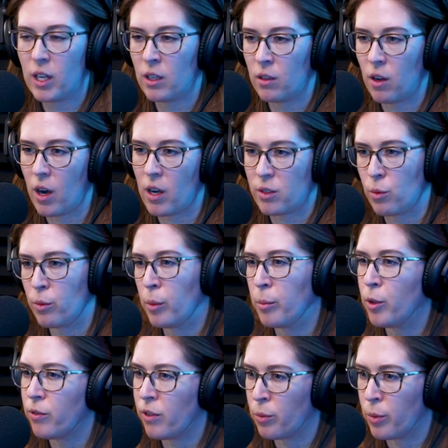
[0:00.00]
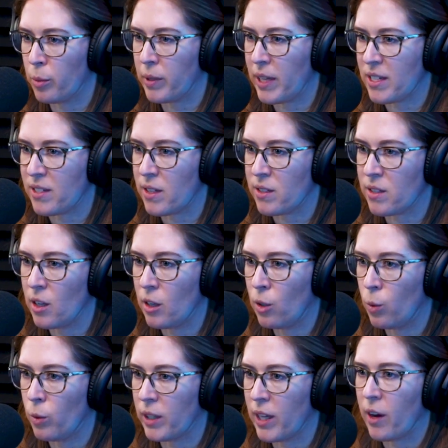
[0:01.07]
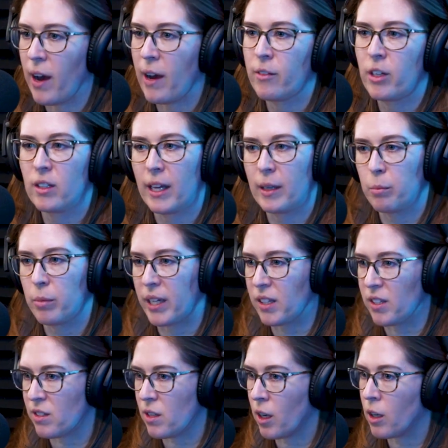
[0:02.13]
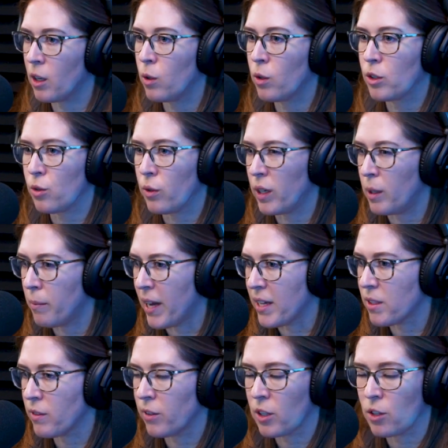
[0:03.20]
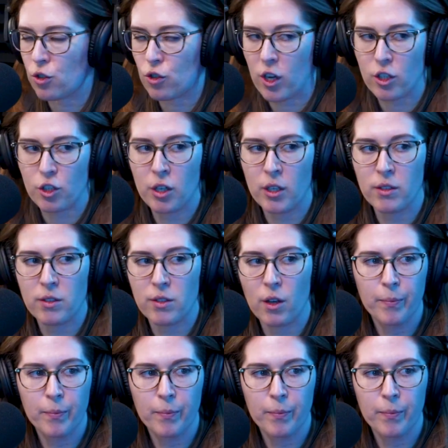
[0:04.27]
we can also remove and replace the sill without having to break the stucco or do any massive constructions.